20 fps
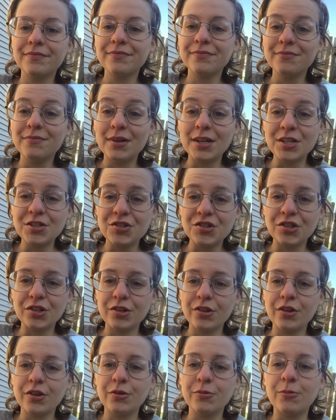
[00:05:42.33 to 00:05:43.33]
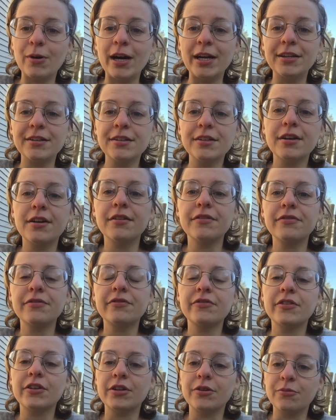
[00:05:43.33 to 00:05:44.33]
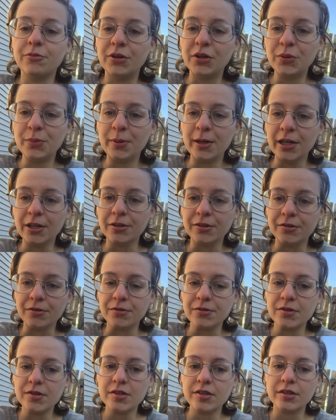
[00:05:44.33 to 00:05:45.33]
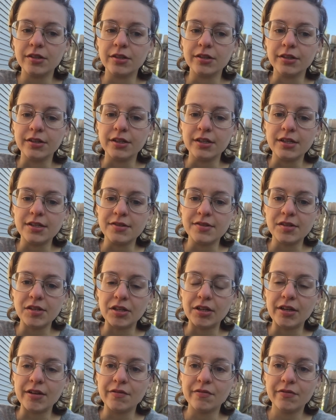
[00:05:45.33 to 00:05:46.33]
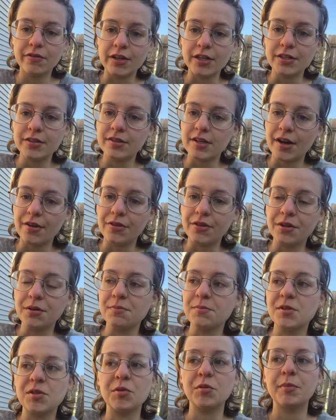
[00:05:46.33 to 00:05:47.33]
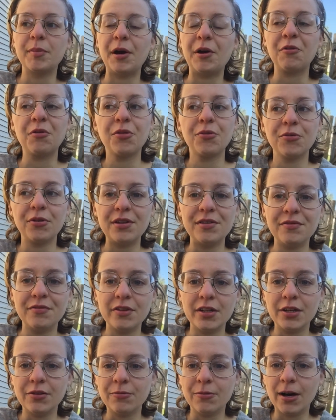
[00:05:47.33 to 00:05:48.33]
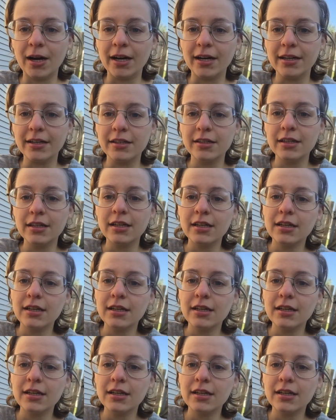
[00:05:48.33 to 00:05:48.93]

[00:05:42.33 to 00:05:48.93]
Make sure they're wide enough for a wheelbarrow to easily fit down them, so about 3 feet wide.